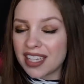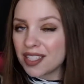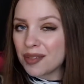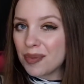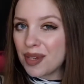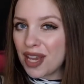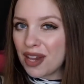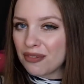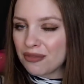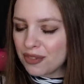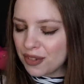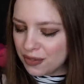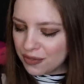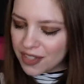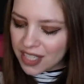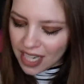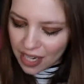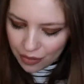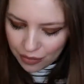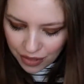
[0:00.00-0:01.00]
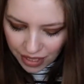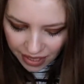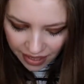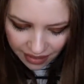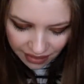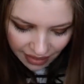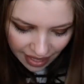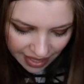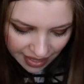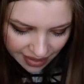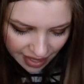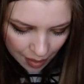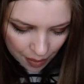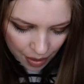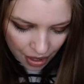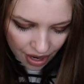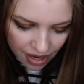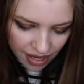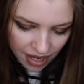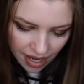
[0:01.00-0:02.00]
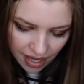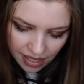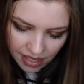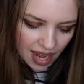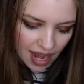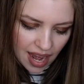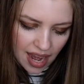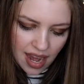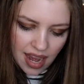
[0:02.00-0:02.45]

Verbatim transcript: SPF 50. I really like that product.